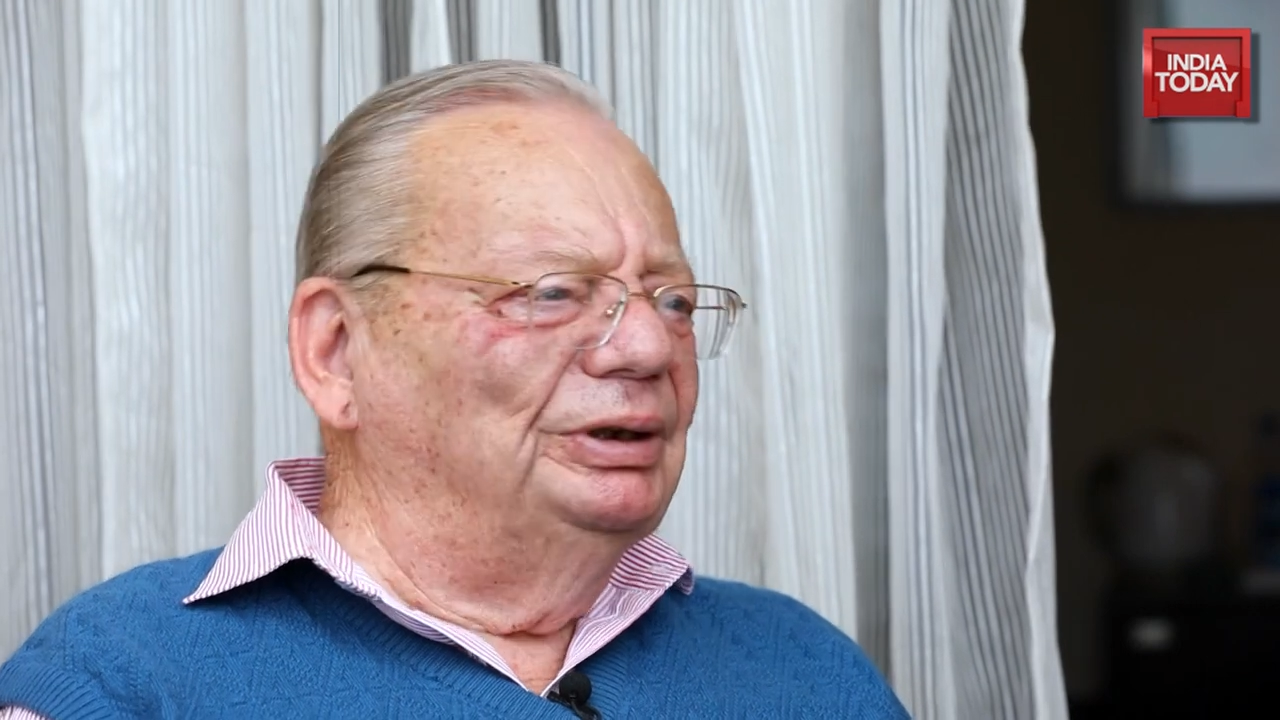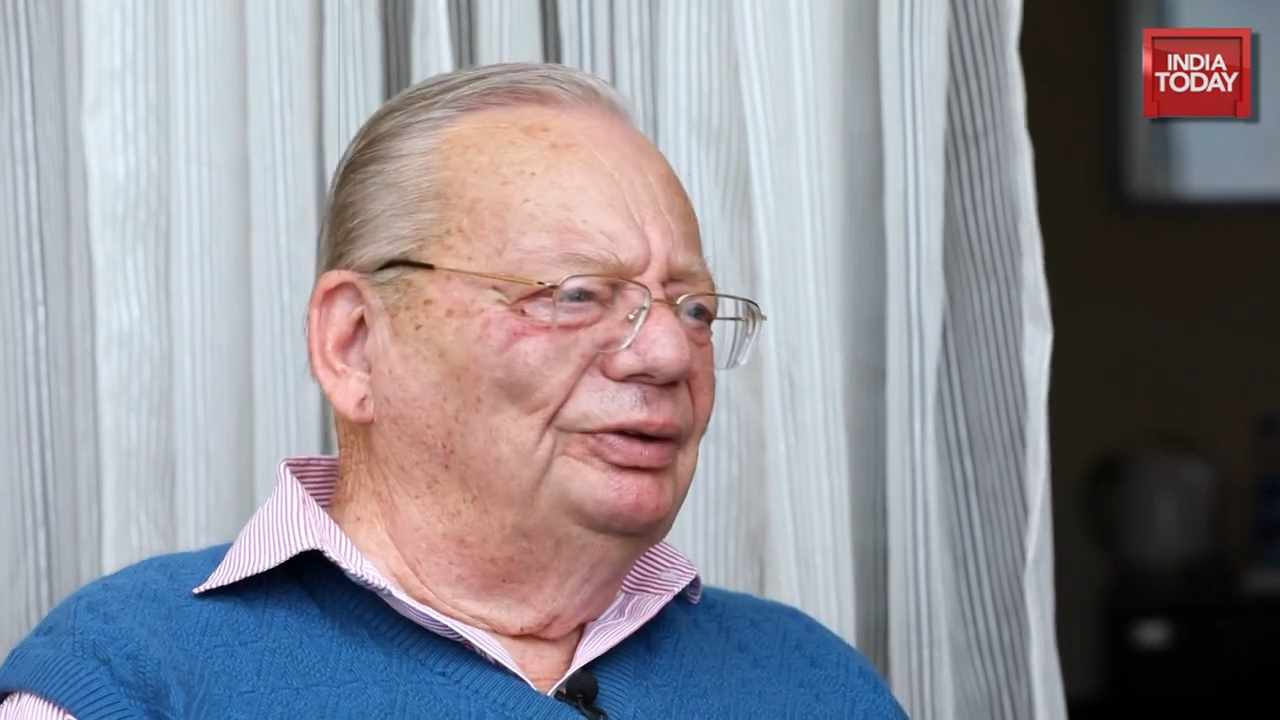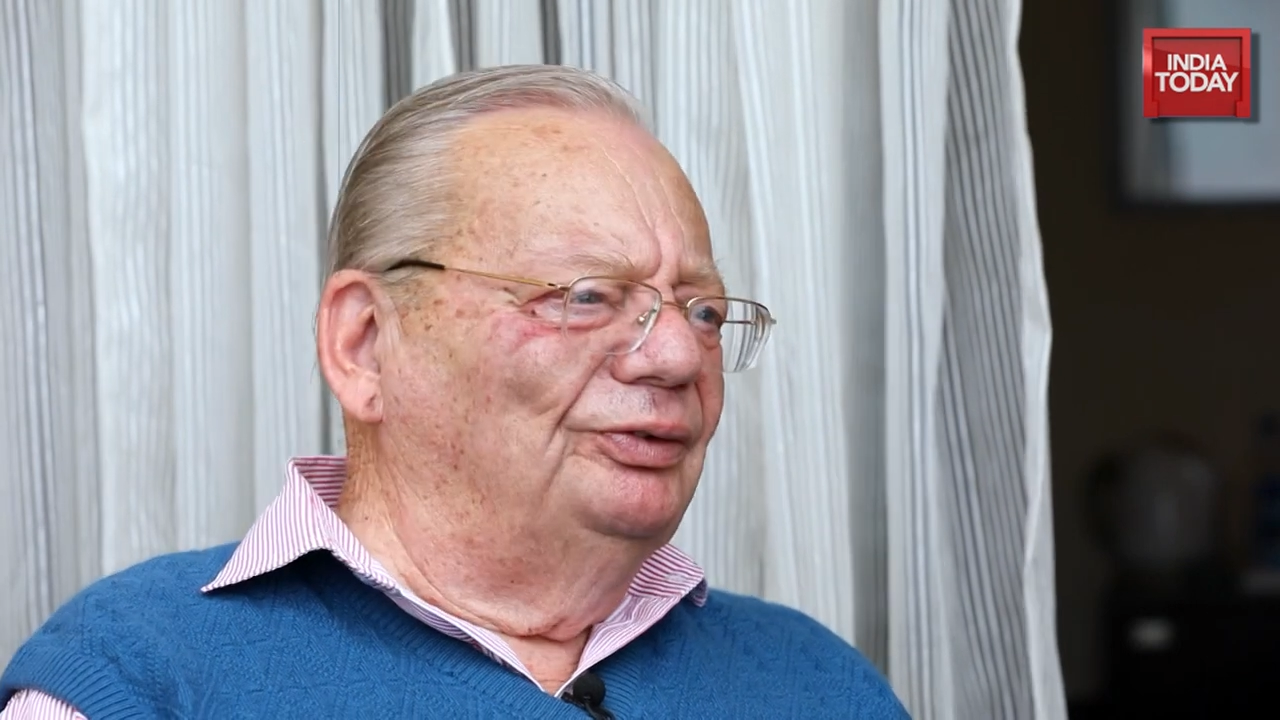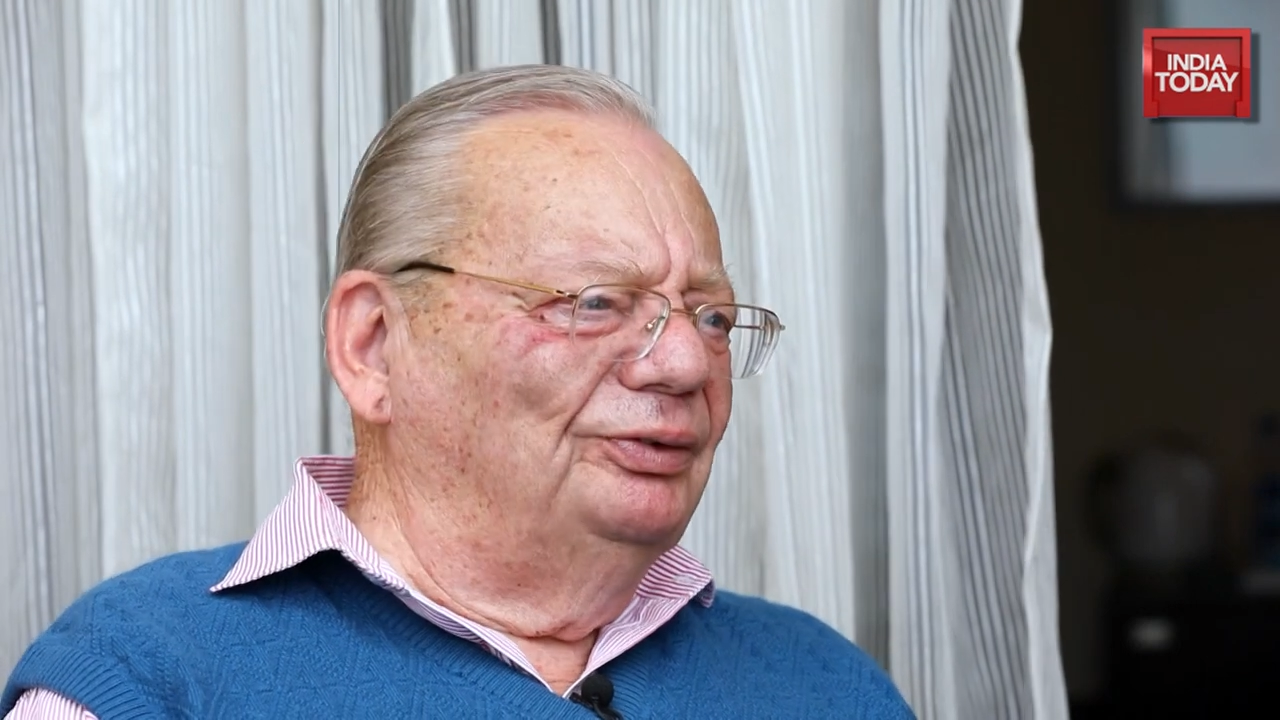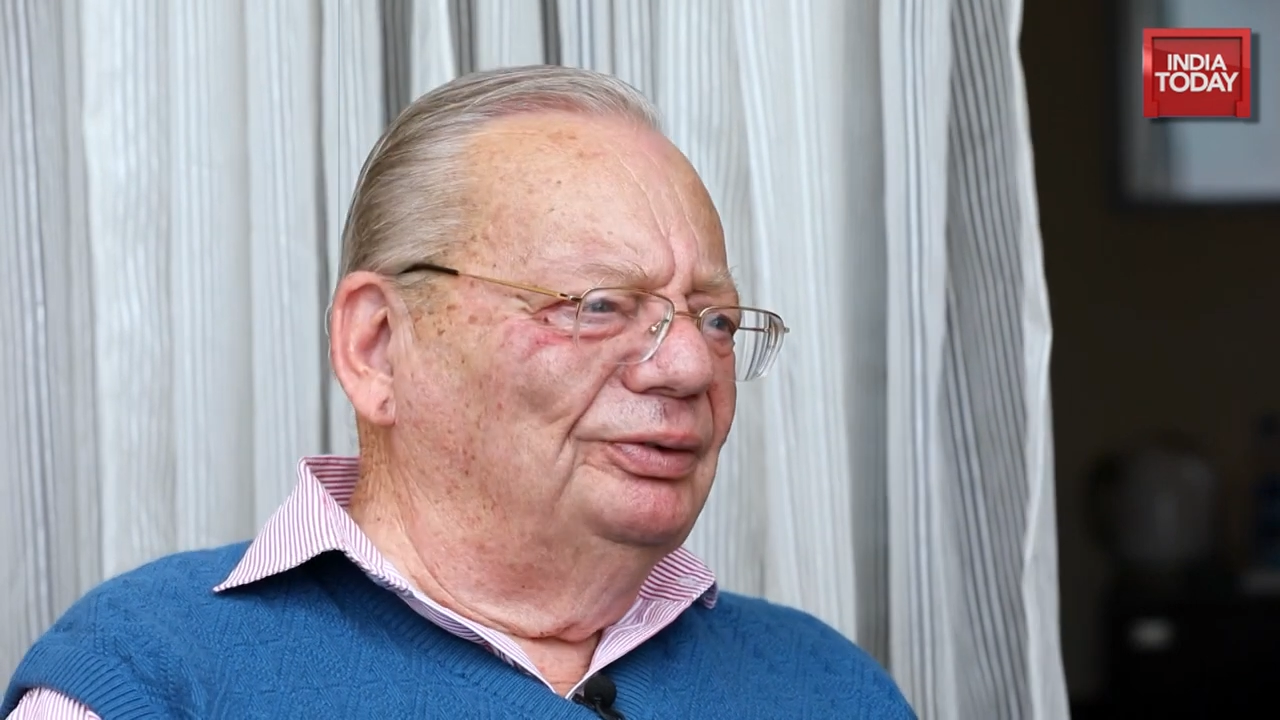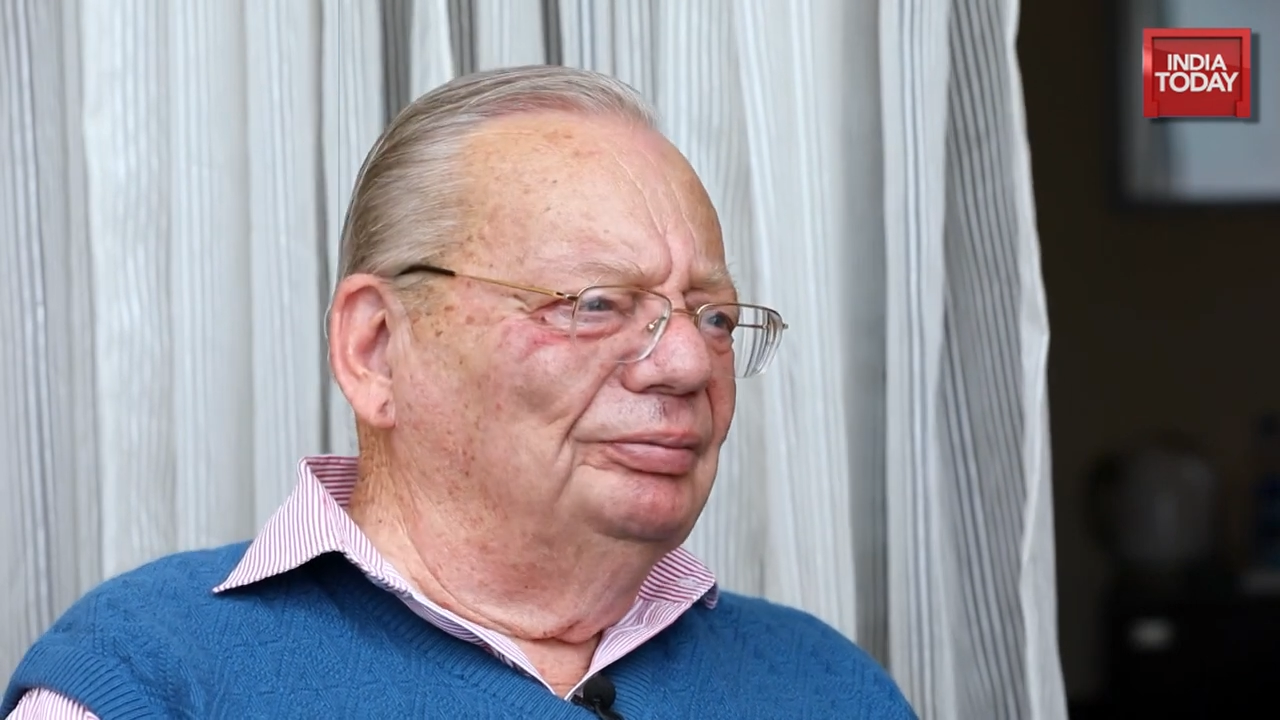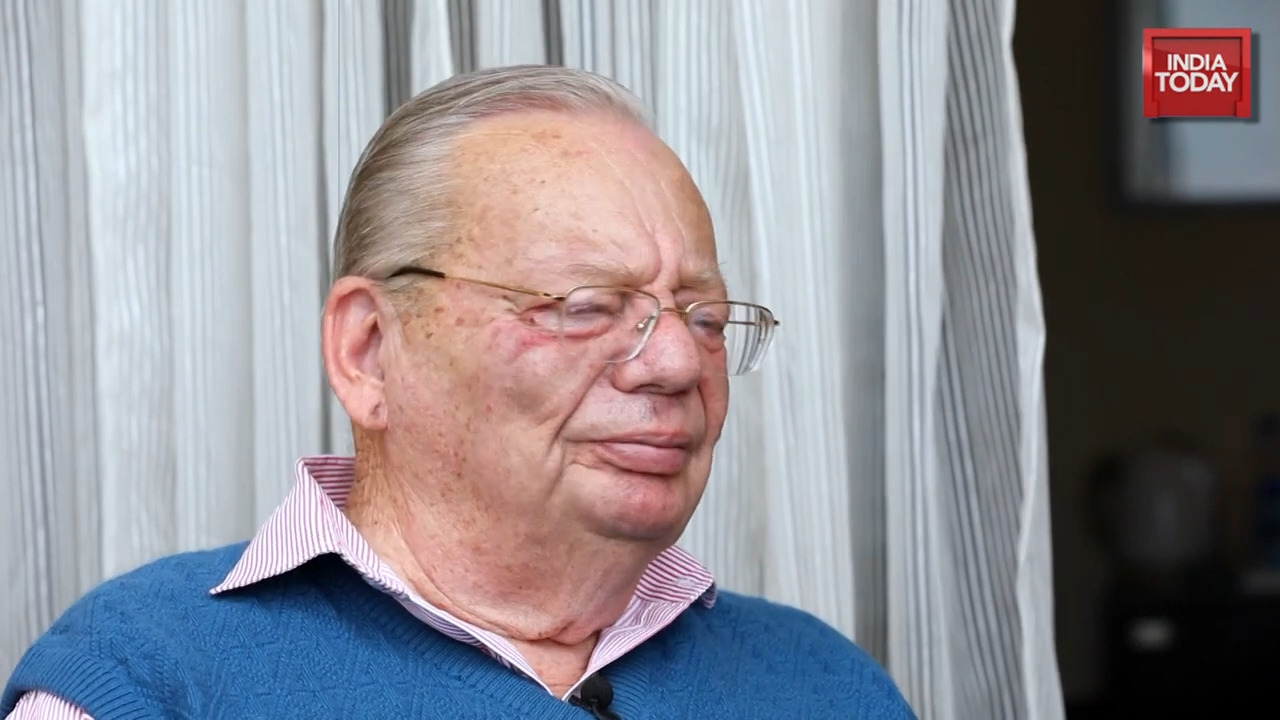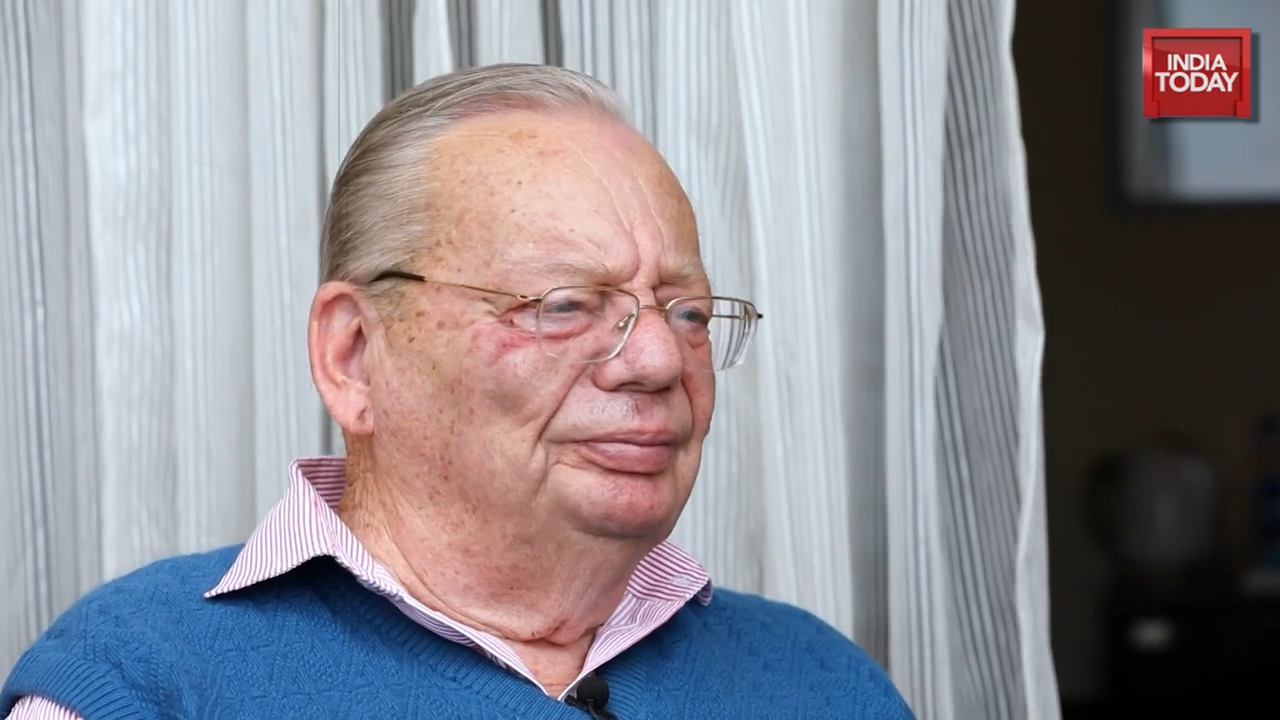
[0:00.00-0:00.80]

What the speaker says: it's